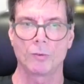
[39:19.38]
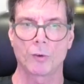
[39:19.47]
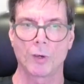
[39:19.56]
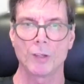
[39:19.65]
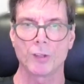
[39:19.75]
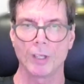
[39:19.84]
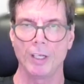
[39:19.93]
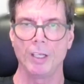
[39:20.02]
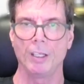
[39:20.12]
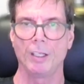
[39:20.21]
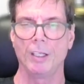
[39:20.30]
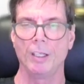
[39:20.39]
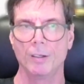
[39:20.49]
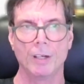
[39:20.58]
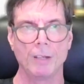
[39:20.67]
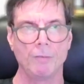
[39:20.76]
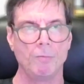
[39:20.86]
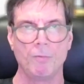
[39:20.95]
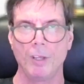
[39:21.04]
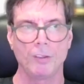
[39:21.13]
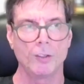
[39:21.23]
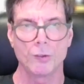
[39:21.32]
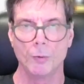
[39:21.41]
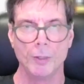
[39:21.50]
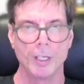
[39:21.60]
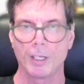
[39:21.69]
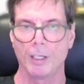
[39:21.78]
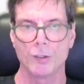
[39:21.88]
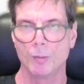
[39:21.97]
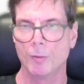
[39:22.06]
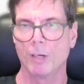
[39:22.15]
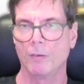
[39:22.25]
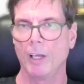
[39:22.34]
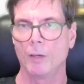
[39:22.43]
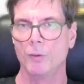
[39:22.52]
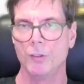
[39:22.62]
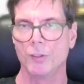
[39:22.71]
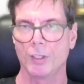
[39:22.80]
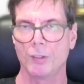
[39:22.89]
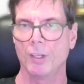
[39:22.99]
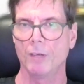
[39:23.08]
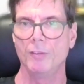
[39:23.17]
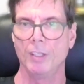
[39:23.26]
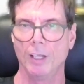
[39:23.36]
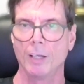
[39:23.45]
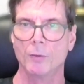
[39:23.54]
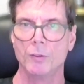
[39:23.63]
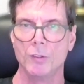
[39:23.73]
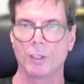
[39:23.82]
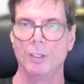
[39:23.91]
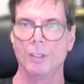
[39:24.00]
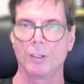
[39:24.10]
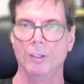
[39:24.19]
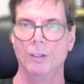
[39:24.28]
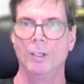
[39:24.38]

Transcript: translating in, I think there's a ridiculous amount of languages, like 70 languages it can